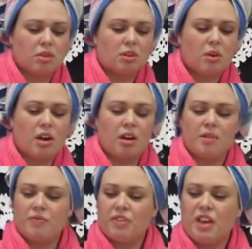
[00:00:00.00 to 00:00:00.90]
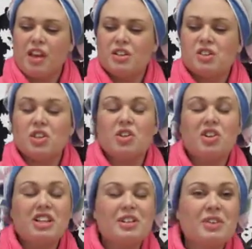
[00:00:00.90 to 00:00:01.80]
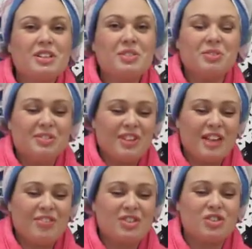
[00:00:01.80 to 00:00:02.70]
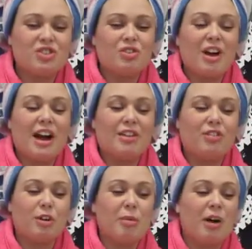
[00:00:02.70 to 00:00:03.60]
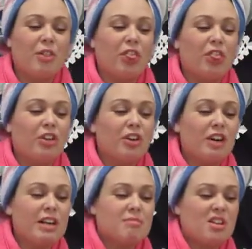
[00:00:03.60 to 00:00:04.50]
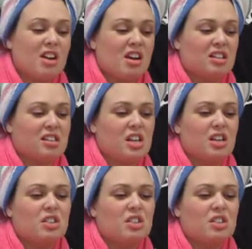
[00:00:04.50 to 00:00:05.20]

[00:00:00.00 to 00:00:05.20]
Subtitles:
Okay, so you're going to want to let this dry for about 30 minutes